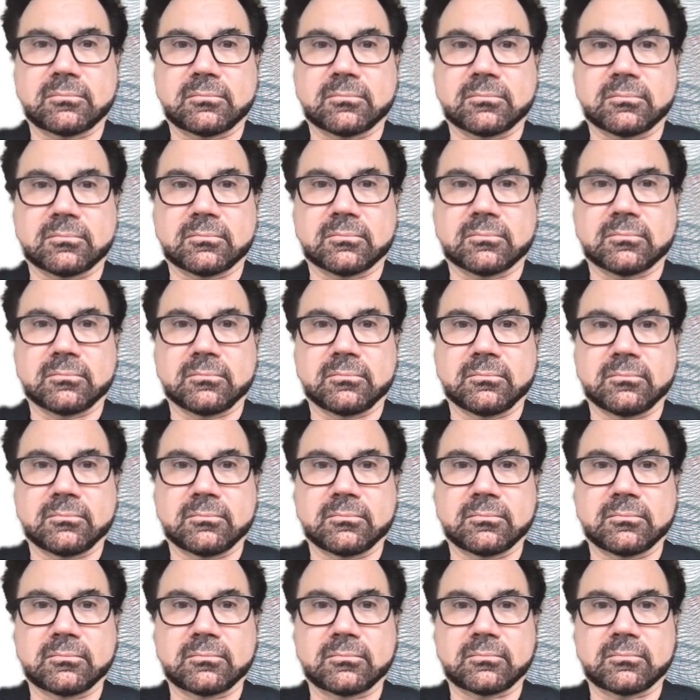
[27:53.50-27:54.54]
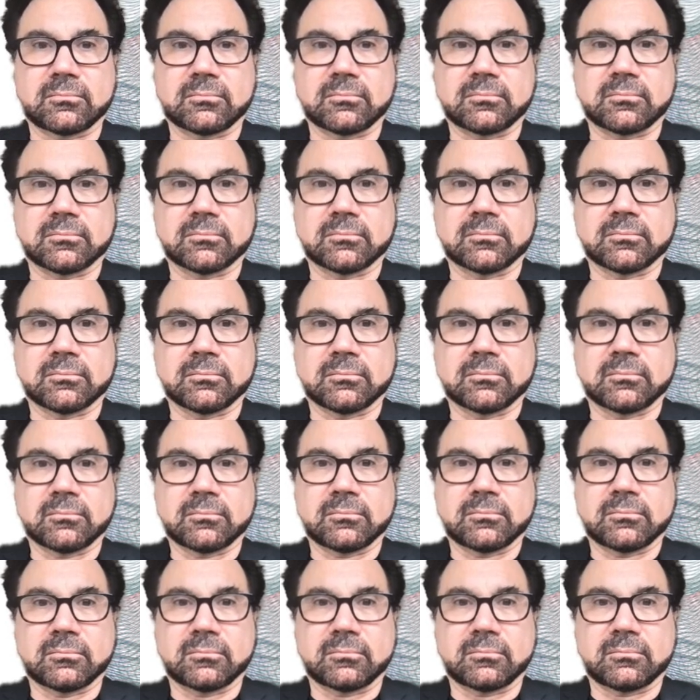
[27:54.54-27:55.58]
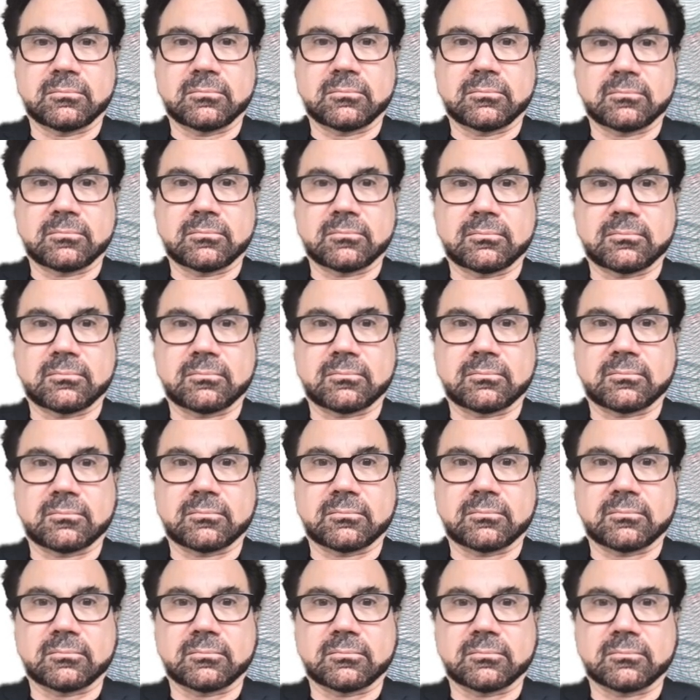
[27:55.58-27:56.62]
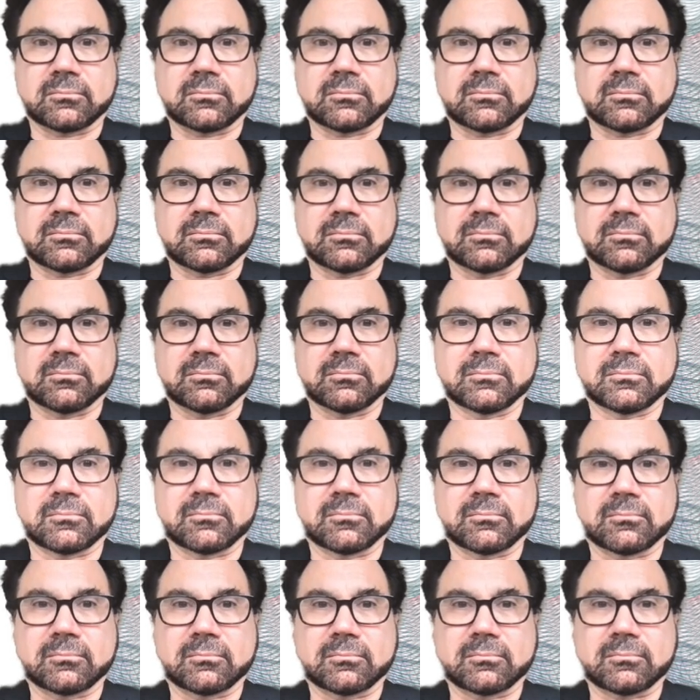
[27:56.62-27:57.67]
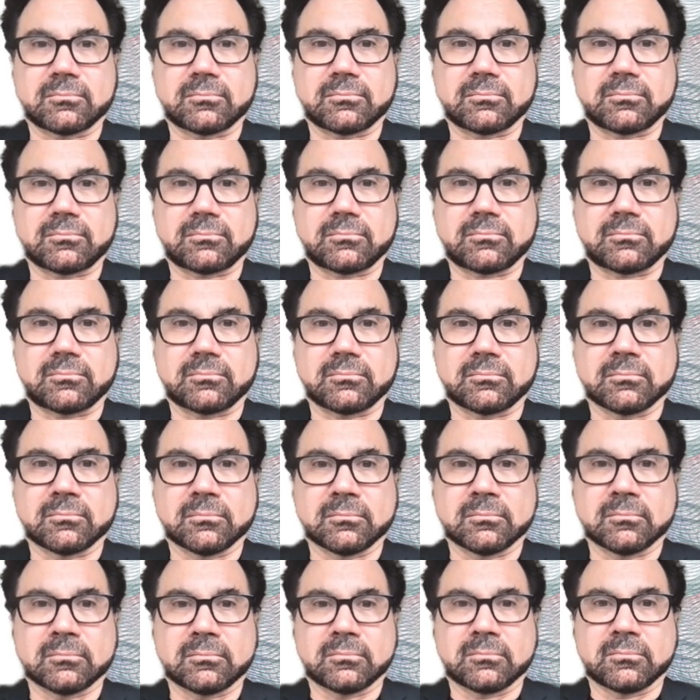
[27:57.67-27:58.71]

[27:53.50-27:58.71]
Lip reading: (silent)